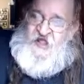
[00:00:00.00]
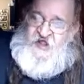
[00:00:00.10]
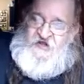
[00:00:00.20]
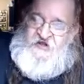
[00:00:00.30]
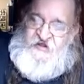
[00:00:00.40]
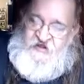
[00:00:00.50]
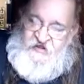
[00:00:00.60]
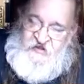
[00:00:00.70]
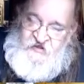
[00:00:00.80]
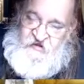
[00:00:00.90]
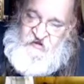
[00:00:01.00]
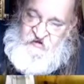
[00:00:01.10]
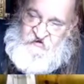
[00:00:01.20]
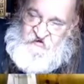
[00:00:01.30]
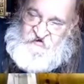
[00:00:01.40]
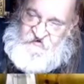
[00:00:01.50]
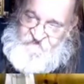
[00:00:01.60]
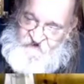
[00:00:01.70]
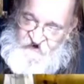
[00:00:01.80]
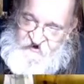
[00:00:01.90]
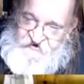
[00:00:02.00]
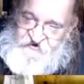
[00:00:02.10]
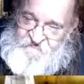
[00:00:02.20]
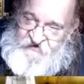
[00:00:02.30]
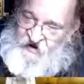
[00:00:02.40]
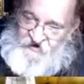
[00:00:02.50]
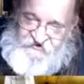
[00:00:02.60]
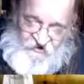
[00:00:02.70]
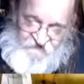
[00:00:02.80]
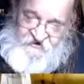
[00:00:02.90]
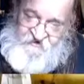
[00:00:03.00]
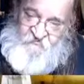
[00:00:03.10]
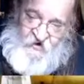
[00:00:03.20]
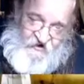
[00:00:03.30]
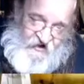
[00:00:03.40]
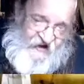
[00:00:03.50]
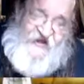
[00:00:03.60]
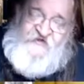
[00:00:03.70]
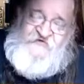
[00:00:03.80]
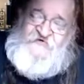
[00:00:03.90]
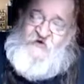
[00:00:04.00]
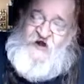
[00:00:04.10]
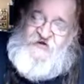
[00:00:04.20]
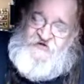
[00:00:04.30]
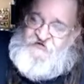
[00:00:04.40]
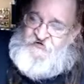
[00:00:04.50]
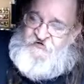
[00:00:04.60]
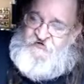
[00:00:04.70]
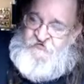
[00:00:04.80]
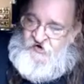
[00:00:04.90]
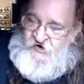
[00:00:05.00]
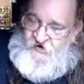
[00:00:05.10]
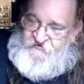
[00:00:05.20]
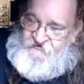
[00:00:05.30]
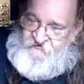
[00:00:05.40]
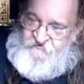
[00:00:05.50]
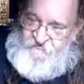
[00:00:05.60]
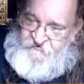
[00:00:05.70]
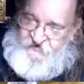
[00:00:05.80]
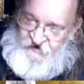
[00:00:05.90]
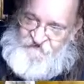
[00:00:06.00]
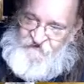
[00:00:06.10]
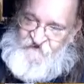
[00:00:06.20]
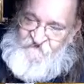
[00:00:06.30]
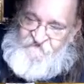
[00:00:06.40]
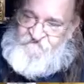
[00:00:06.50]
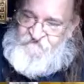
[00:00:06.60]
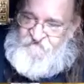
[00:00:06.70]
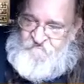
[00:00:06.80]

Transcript: and he conveyed to me, I told him what I had tried to do to kick this